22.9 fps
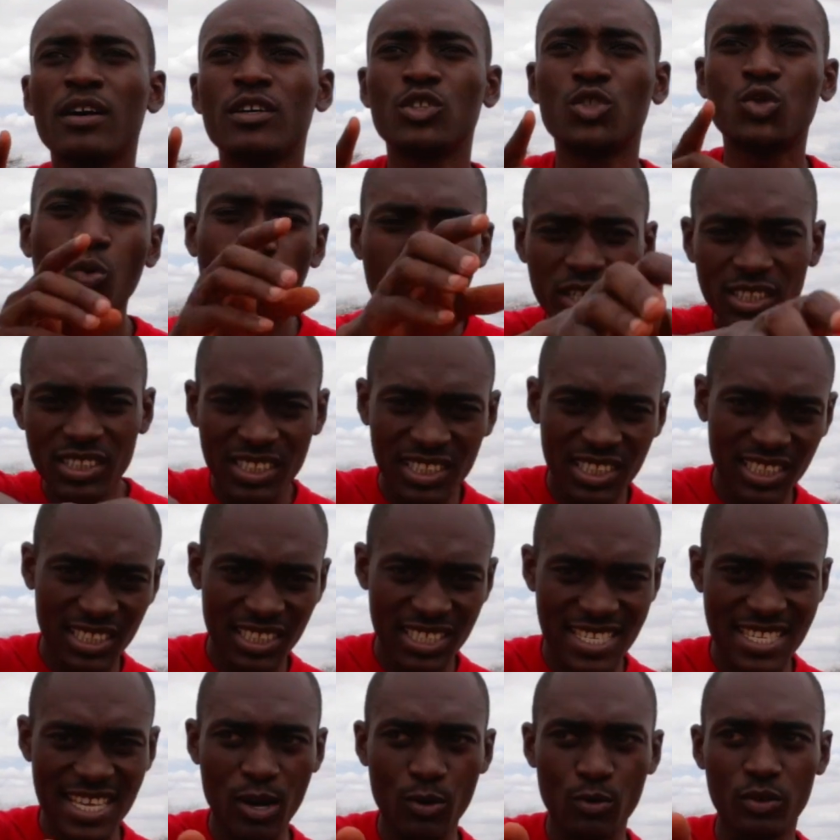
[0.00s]
towards
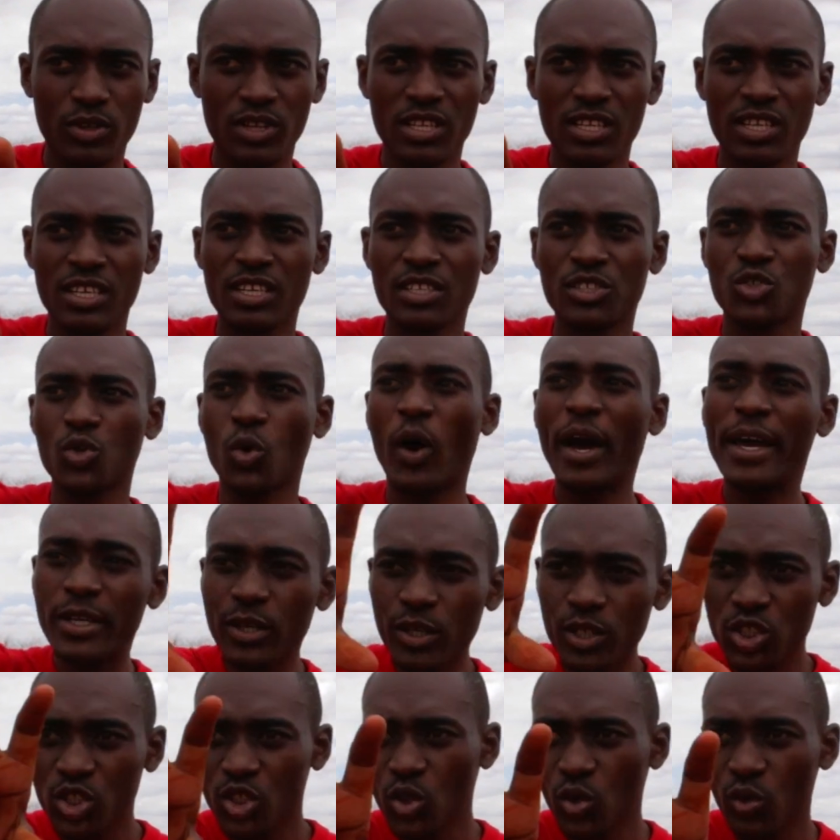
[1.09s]
south. So I
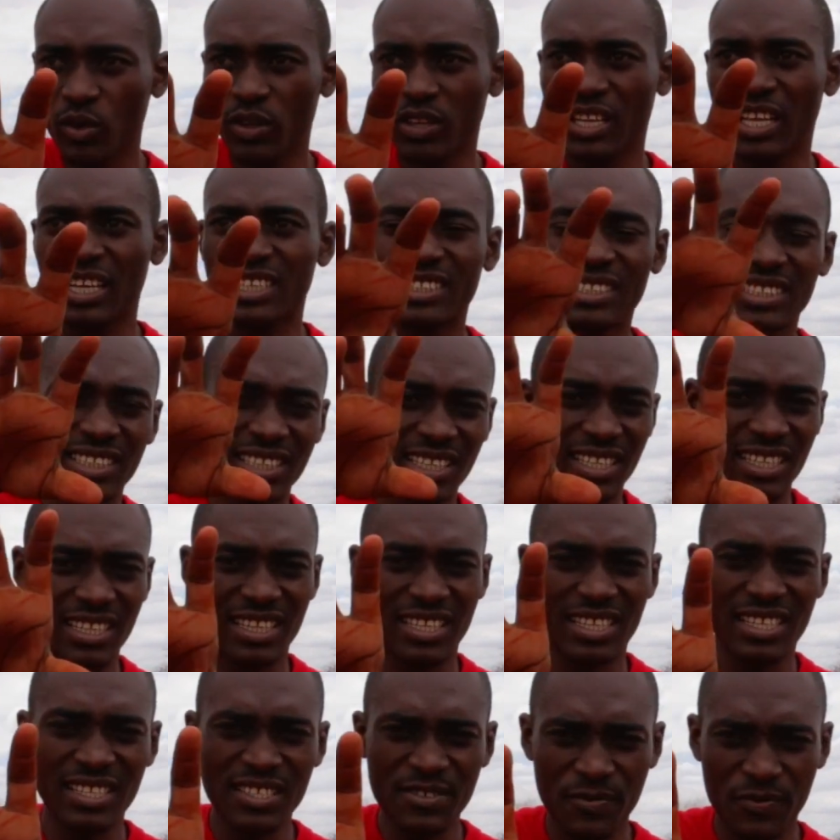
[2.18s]
don't know that
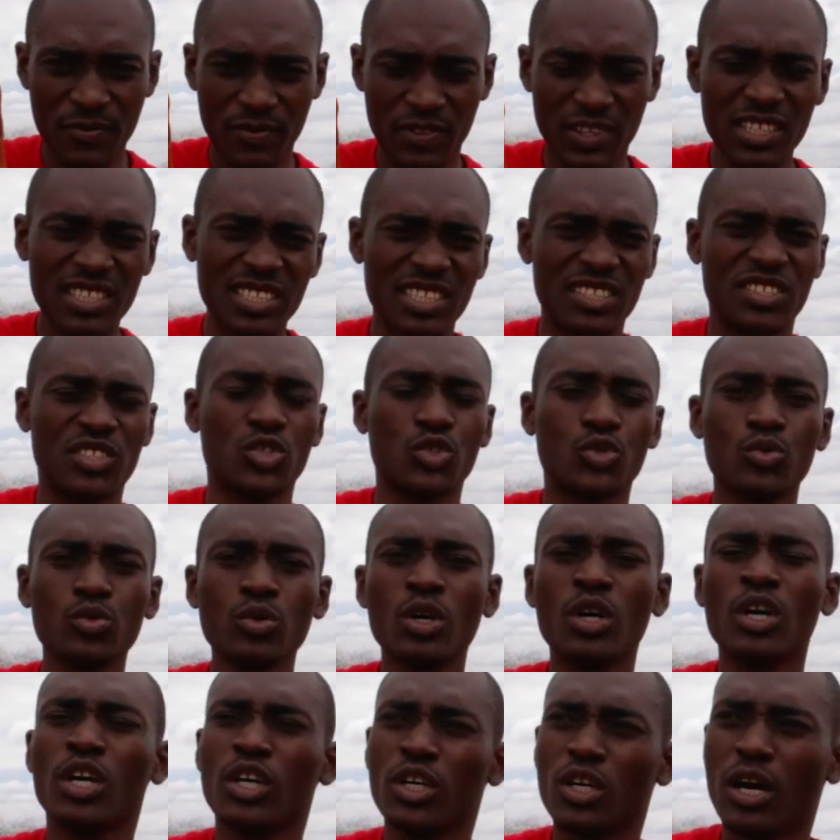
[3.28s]
if this is true.
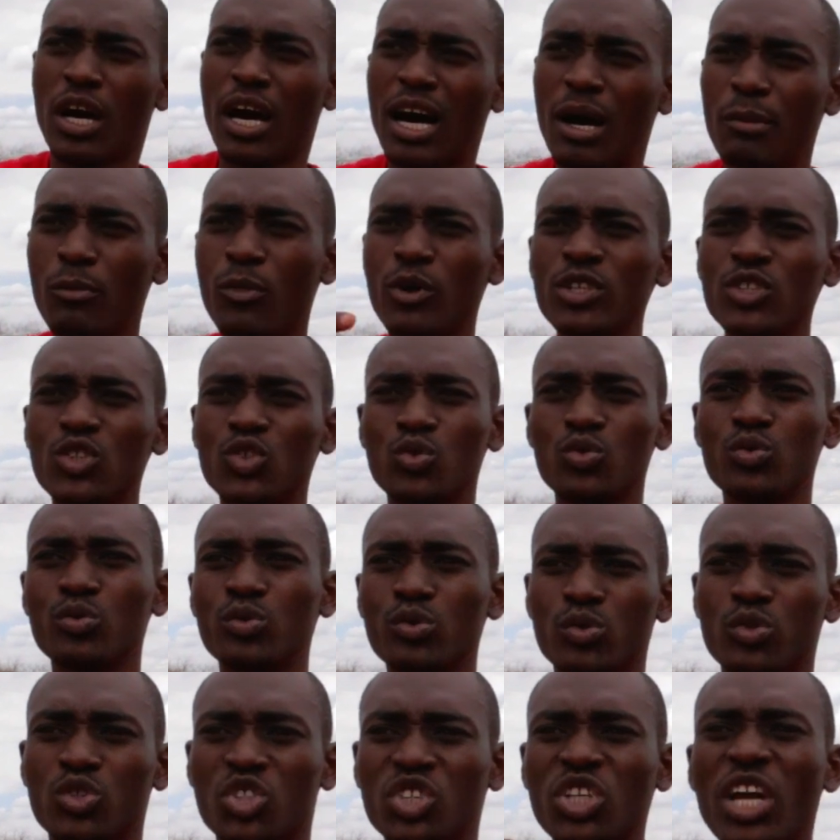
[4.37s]
I'm going
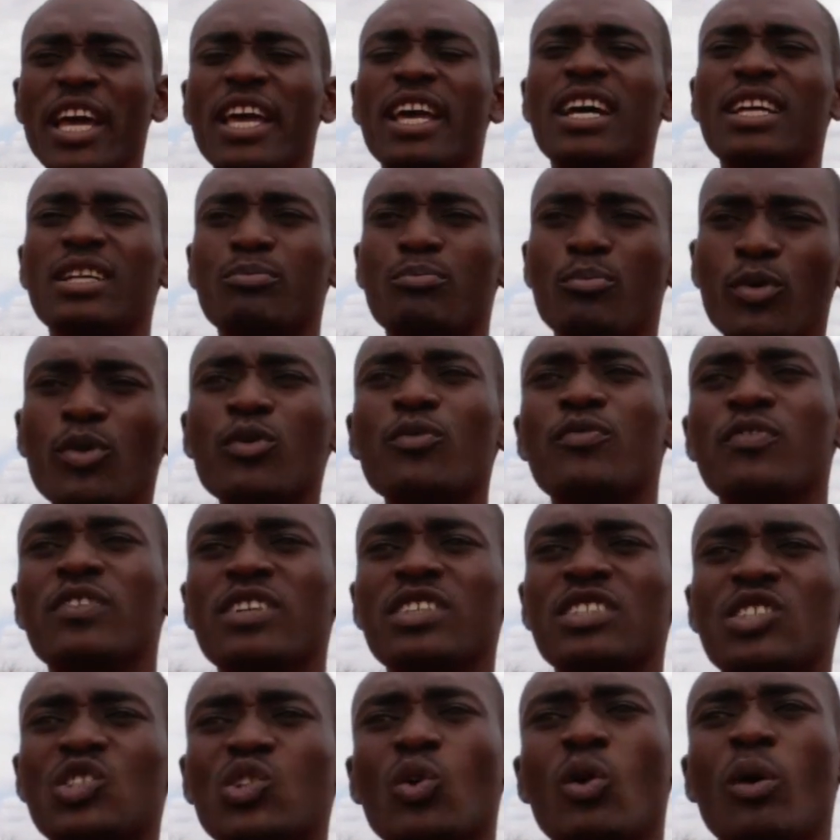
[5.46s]
to try and prove
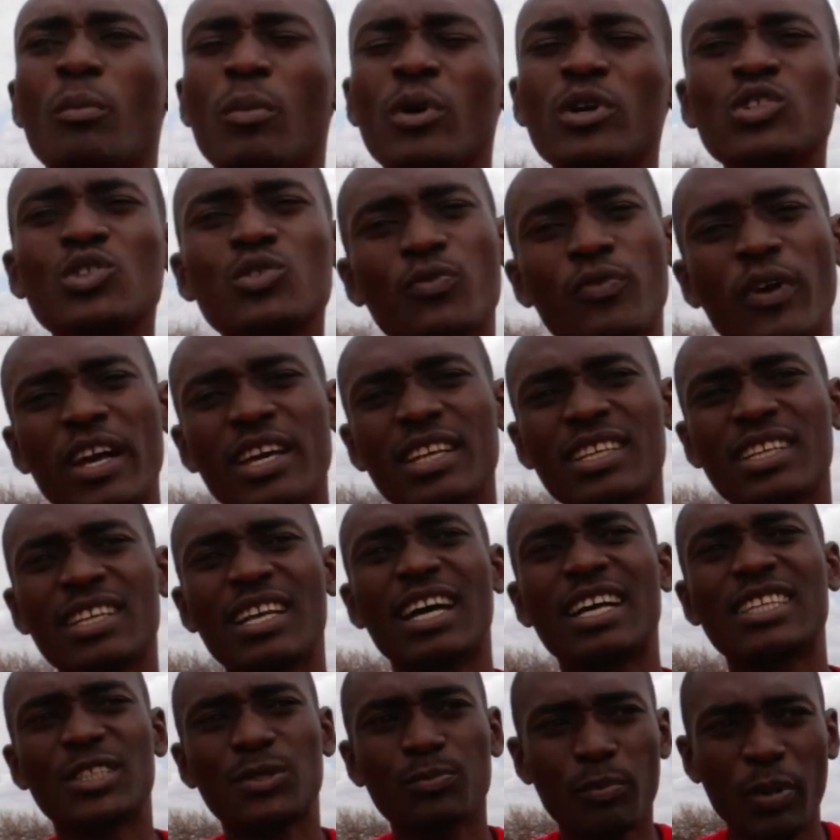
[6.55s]
this. So I'm going to find
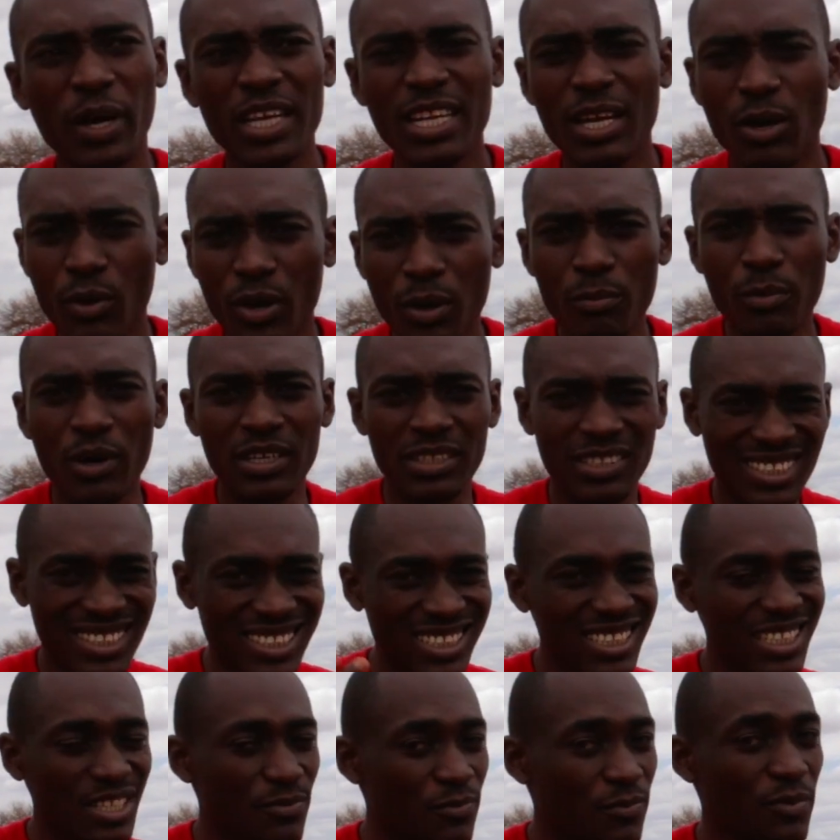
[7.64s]
a spider web and
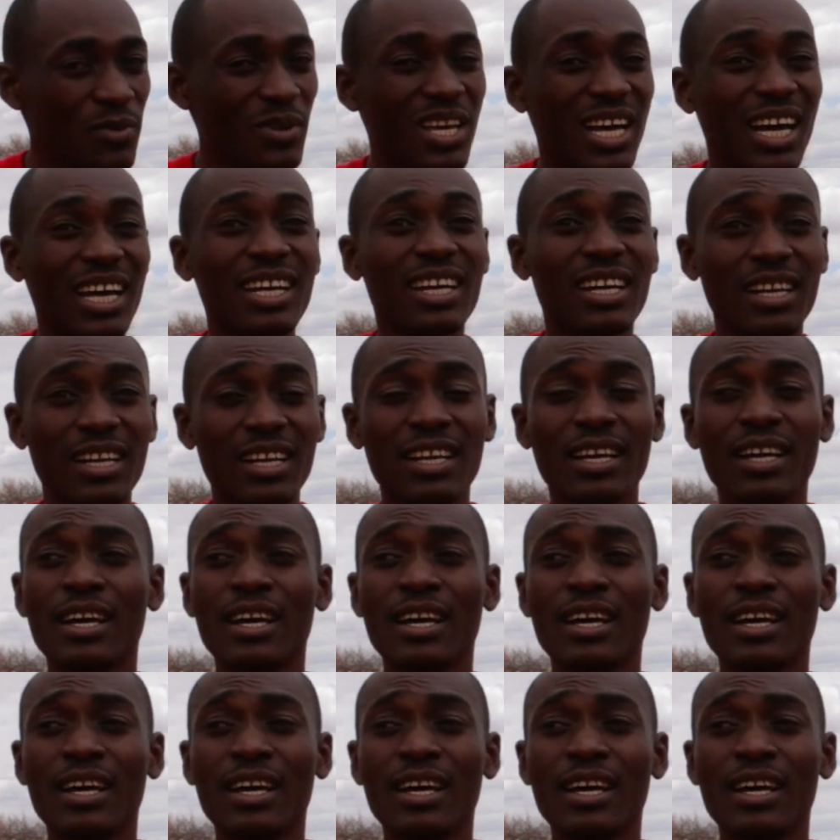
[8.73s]
see if we can